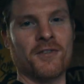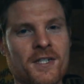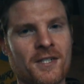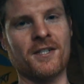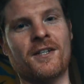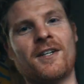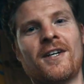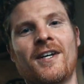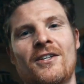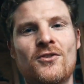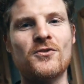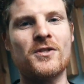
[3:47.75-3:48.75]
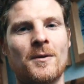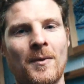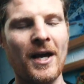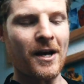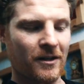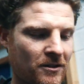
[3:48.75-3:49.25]
office and do some
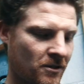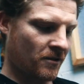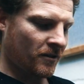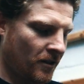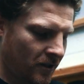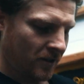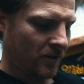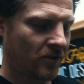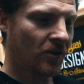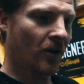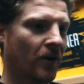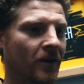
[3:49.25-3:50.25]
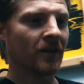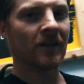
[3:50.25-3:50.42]
layouts. So